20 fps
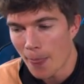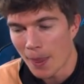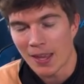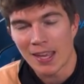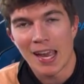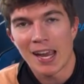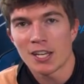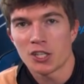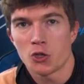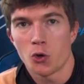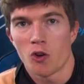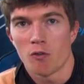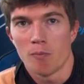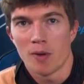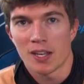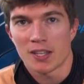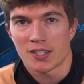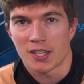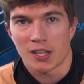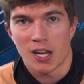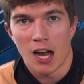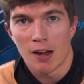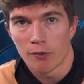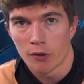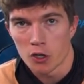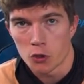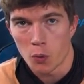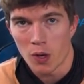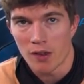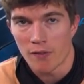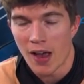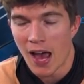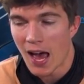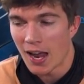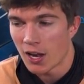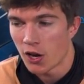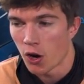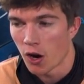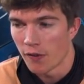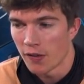and in case you have missed the coverage we have
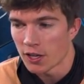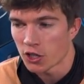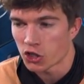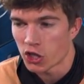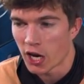had here on this